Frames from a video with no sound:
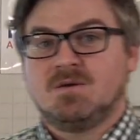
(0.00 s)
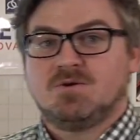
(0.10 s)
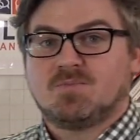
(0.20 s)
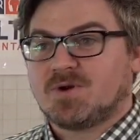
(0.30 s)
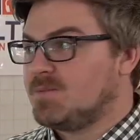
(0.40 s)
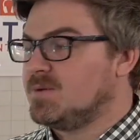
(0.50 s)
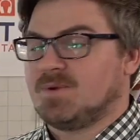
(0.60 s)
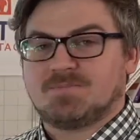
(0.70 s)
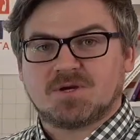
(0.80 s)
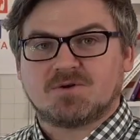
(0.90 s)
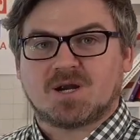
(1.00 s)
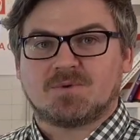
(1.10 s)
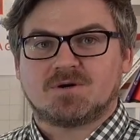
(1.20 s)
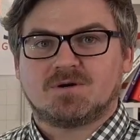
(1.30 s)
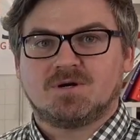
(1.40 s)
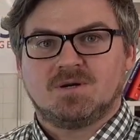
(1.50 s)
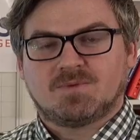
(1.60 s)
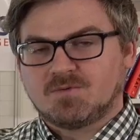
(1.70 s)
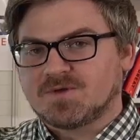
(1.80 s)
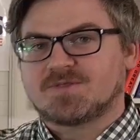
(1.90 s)
Your problem might be grammar.
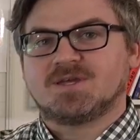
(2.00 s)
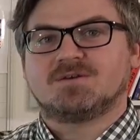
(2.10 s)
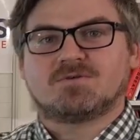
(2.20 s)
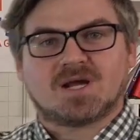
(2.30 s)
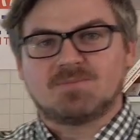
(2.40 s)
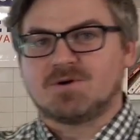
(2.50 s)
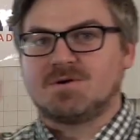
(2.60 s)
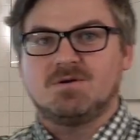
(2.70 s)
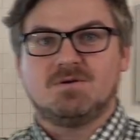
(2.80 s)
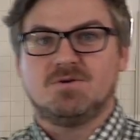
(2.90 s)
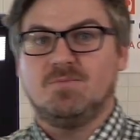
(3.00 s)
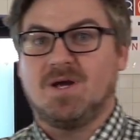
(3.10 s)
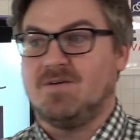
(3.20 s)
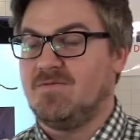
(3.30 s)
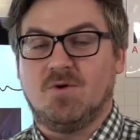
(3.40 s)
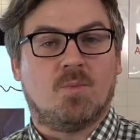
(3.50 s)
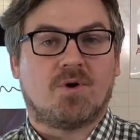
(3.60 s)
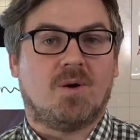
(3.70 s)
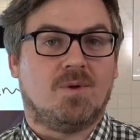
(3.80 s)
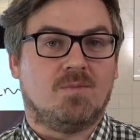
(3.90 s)
But within grammar, you might have no
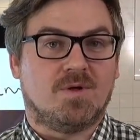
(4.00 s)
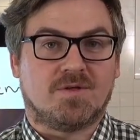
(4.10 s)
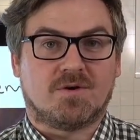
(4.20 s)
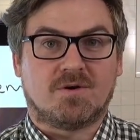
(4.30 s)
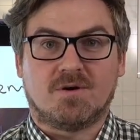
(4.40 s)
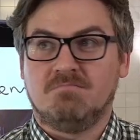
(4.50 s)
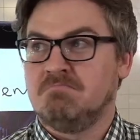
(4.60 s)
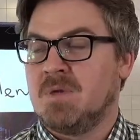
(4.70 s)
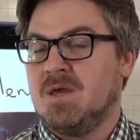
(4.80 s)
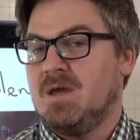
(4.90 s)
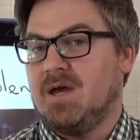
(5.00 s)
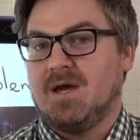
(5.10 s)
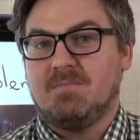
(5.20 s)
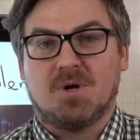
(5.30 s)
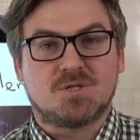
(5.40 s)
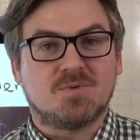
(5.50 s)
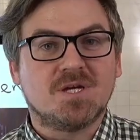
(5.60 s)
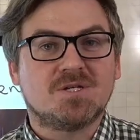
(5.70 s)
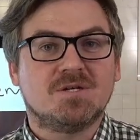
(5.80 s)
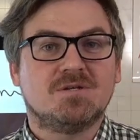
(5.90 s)
problem with your
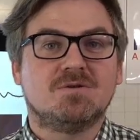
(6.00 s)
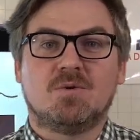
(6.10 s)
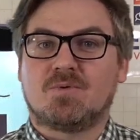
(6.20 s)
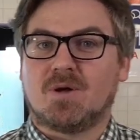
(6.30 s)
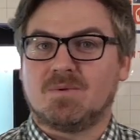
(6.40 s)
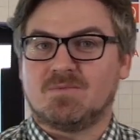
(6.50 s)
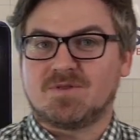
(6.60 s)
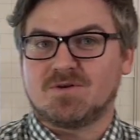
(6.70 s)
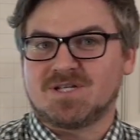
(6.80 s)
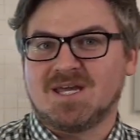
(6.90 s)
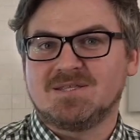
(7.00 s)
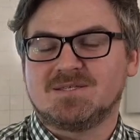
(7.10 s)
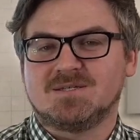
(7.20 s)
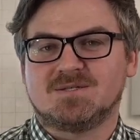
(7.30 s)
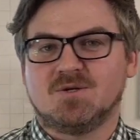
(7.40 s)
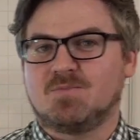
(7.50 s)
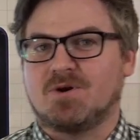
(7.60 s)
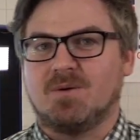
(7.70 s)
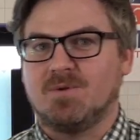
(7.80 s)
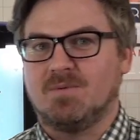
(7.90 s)
punctuation, no problem with your tenses, no
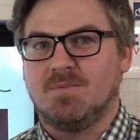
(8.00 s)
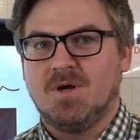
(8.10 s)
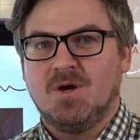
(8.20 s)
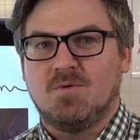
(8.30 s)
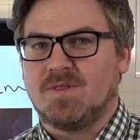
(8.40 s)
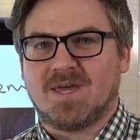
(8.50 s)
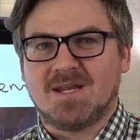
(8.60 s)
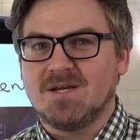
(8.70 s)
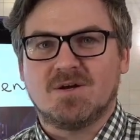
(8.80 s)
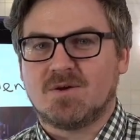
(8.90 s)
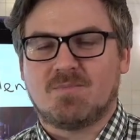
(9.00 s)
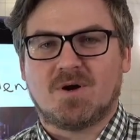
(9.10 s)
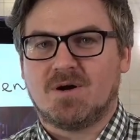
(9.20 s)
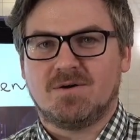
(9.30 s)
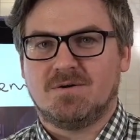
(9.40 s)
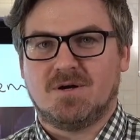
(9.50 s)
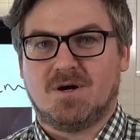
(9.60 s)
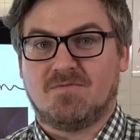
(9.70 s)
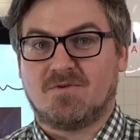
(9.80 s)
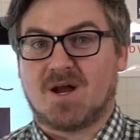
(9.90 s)
problem with any other part
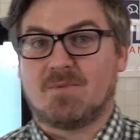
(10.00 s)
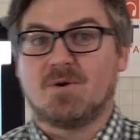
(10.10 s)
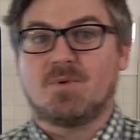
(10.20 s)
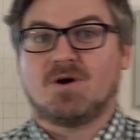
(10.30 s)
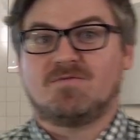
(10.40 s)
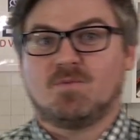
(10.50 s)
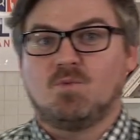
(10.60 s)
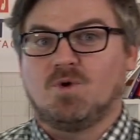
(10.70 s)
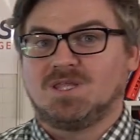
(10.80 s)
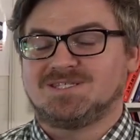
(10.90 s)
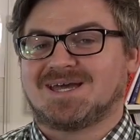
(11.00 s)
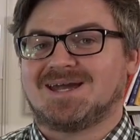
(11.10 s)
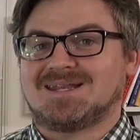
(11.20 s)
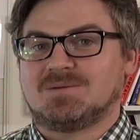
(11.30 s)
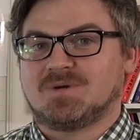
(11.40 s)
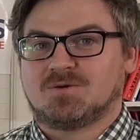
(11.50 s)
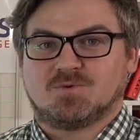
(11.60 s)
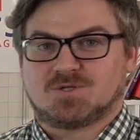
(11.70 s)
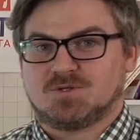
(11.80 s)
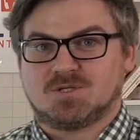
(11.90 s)
of grammar apart from one tiny bit,
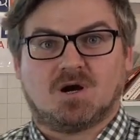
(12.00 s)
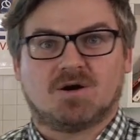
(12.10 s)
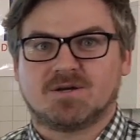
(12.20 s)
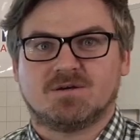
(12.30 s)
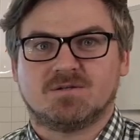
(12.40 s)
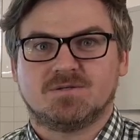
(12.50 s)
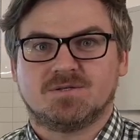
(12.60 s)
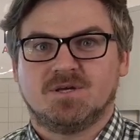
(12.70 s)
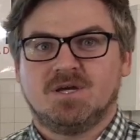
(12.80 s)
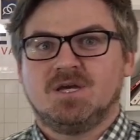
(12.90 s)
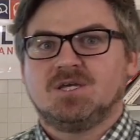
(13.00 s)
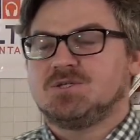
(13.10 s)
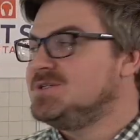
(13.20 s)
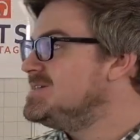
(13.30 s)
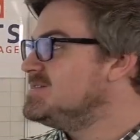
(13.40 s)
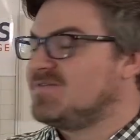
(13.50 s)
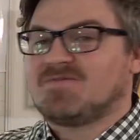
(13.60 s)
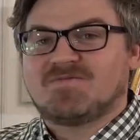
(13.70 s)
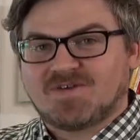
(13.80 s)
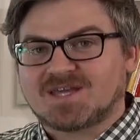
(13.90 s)
which is articles. So you need to
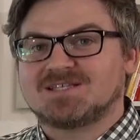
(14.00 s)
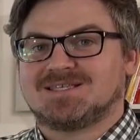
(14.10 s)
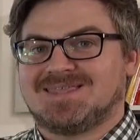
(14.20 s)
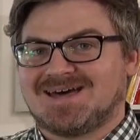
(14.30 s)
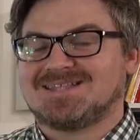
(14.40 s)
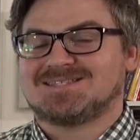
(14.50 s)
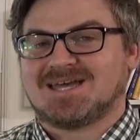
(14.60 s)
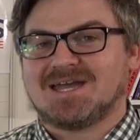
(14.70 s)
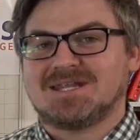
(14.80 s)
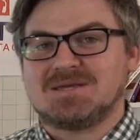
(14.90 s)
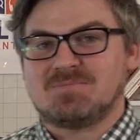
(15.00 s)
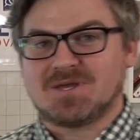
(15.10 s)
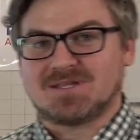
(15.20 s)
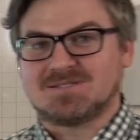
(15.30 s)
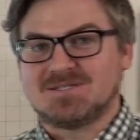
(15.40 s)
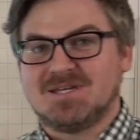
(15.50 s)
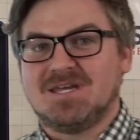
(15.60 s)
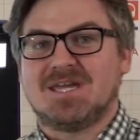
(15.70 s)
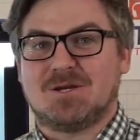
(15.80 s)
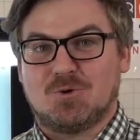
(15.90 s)
fix that tiny bit
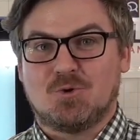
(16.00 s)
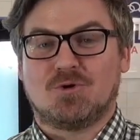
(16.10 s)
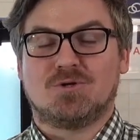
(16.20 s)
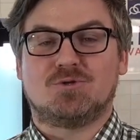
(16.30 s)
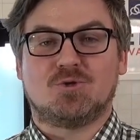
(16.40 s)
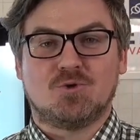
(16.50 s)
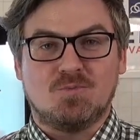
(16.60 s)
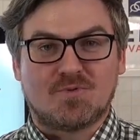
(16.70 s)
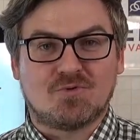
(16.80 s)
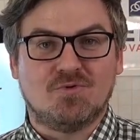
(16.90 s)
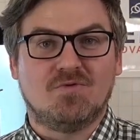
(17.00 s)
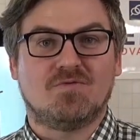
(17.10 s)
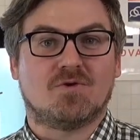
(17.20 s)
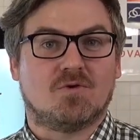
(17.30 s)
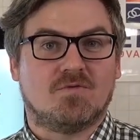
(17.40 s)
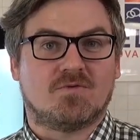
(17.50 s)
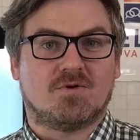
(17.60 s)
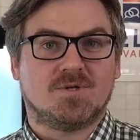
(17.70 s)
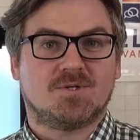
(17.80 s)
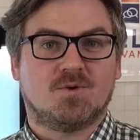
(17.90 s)
in order to improve your
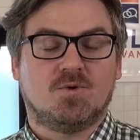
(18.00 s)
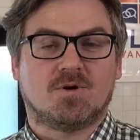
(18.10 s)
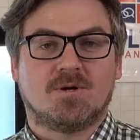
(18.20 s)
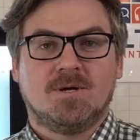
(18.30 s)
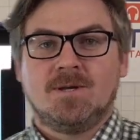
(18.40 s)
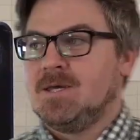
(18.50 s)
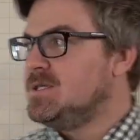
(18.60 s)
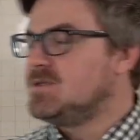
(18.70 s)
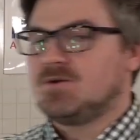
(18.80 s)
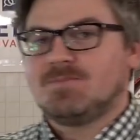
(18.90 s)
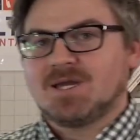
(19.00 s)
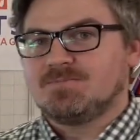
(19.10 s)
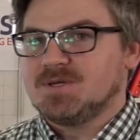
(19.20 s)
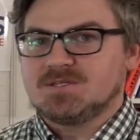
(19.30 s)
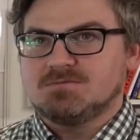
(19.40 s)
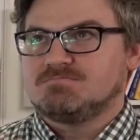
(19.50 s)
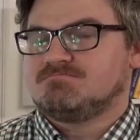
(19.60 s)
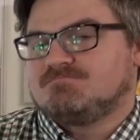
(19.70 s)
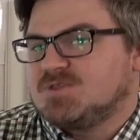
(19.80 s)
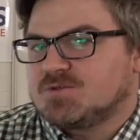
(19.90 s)
overall score. So there might be
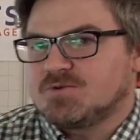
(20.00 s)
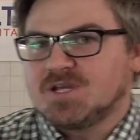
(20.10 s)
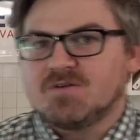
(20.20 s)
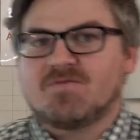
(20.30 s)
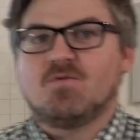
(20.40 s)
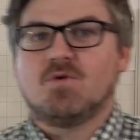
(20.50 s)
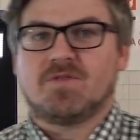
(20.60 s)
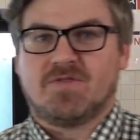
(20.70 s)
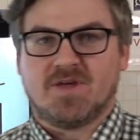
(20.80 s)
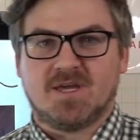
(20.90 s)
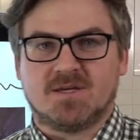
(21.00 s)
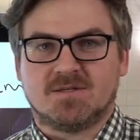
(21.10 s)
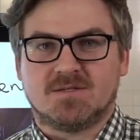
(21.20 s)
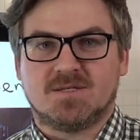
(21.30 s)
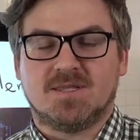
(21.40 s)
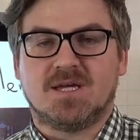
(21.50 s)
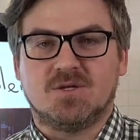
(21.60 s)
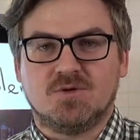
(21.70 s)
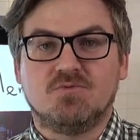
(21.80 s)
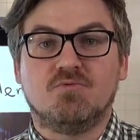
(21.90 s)
3 or 4 things that
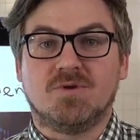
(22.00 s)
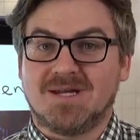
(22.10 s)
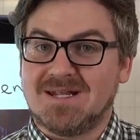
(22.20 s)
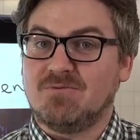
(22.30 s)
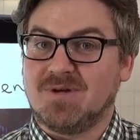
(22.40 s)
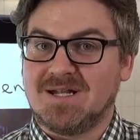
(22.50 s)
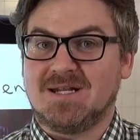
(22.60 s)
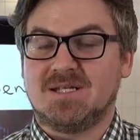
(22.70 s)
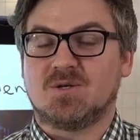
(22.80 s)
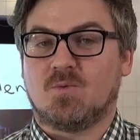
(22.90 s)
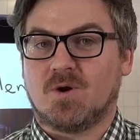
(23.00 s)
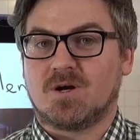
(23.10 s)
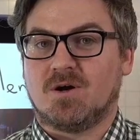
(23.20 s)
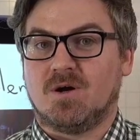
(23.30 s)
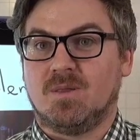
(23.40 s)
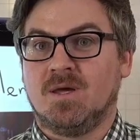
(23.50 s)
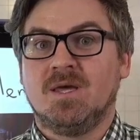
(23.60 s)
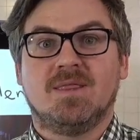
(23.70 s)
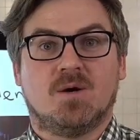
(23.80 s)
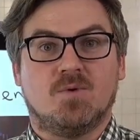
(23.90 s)
you really, really need to work on
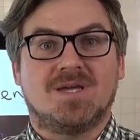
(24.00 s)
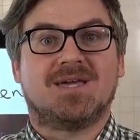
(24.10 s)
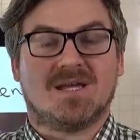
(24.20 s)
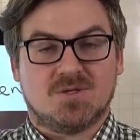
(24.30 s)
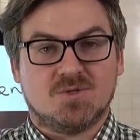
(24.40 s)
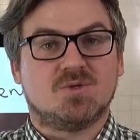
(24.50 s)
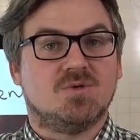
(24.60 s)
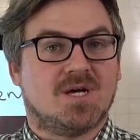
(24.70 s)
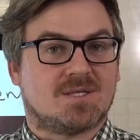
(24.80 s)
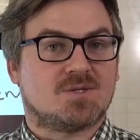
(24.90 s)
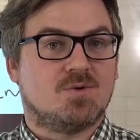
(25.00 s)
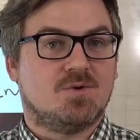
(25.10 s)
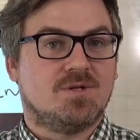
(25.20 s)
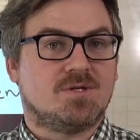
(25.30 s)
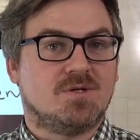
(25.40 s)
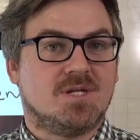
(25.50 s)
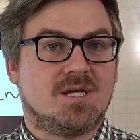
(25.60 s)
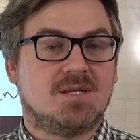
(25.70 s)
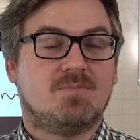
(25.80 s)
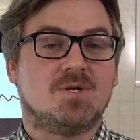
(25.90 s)
that would get you to that score that you
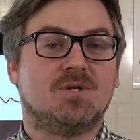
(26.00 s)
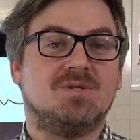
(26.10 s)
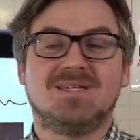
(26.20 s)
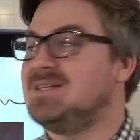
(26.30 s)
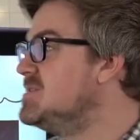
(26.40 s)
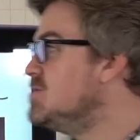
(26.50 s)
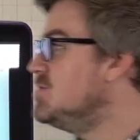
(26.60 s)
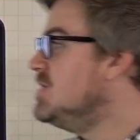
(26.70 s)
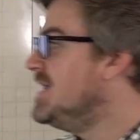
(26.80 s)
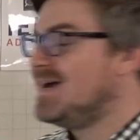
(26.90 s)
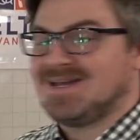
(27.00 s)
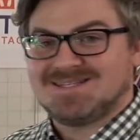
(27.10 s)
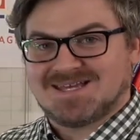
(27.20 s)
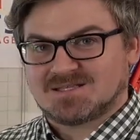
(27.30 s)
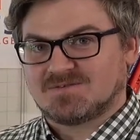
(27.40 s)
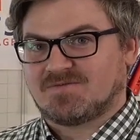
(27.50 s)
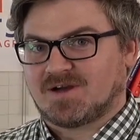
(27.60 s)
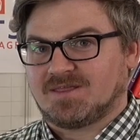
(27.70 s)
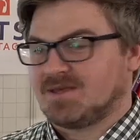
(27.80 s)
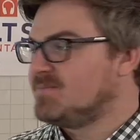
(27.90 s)
need, but you need to
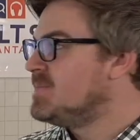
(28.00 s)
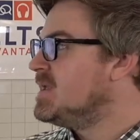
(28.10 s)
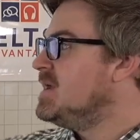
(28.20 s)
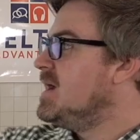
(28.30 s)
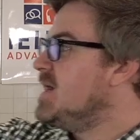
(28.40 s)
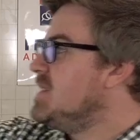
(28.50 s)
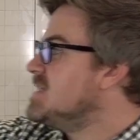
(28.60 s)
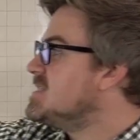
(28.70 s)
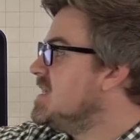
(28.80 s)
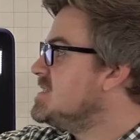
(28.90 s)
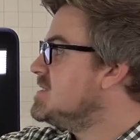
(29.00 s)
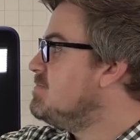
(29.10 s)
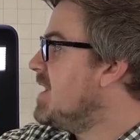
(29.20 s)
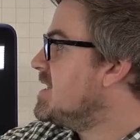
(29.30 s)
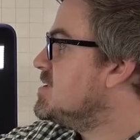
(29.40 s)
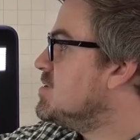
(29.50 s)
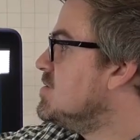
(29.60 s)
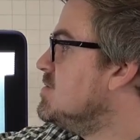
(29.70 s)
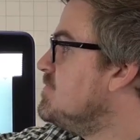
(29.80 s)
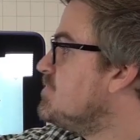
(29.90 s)
identify them. And that takes us back
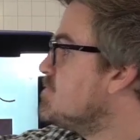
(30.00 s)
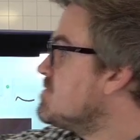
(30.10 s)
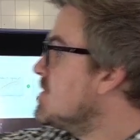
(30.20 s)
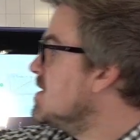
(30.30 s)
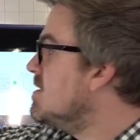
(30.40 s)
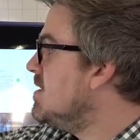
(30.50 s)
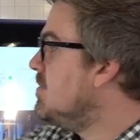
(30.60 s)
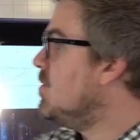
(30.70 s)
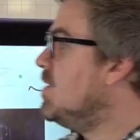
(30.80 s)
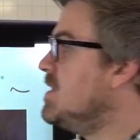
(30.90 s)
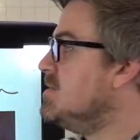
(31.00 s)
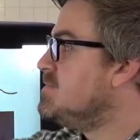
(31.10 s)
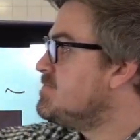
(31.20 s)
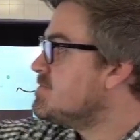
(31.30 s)
to number 1.